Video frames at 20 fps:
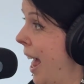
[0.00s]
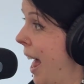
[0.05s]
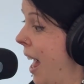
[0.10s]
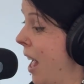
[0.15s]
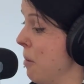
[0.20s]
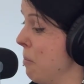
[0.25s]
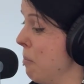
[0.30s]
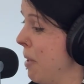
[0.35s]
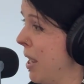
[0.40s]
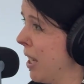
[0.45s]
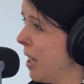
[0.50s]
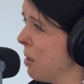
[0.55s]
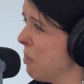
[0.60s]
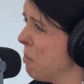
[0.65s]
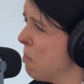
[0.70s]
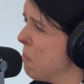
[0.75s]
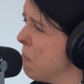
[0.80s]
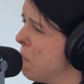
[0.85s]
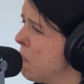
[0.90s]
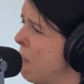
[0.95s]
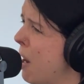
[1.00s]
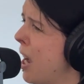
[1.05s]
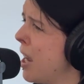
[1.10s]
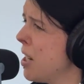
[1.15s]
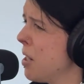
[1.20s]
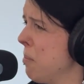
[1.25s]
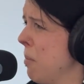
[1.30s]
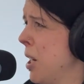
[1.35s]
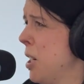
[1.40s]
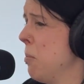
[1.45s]
and make it
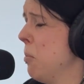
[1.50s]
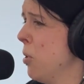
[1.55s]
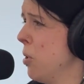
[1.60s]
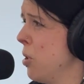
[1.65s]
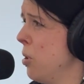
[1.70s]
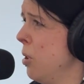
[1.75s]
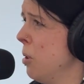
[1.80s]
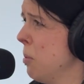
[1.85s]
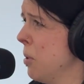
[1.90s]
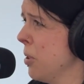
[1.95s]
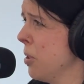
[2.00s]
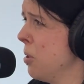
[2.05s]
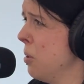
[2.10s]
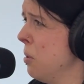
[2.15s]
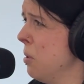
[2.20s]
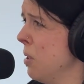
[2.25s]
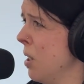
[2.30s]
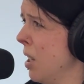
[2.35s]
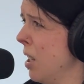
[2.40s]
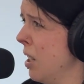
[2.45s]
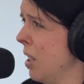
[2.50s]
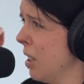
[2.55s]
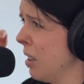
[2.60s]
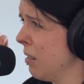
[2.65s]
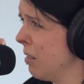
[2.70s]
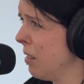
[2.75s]
much, much more suitable to a